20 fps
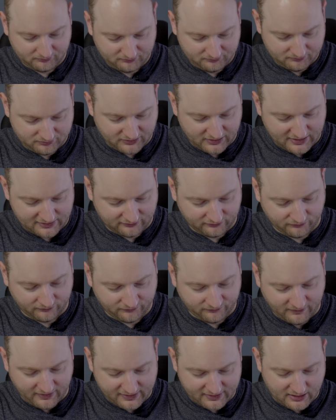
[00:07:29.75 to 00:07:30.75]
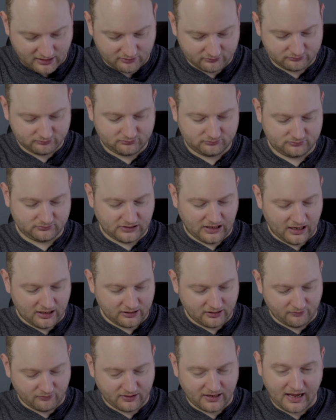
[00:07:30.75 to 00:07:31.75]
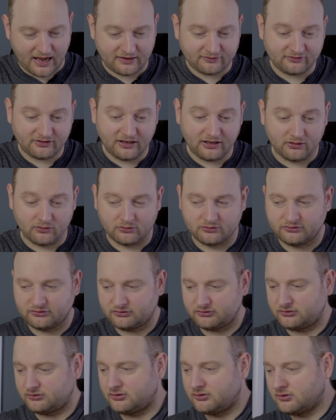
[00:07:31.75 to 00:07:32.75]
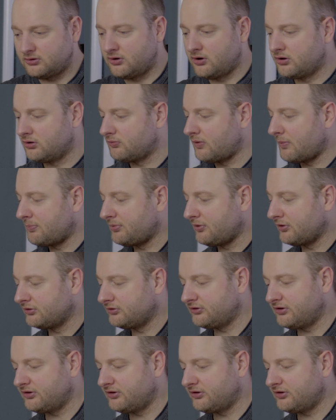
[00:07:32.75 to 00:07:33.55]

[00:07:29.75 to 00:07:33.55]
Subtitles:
But let's find out how that one actually looks on the OnePlus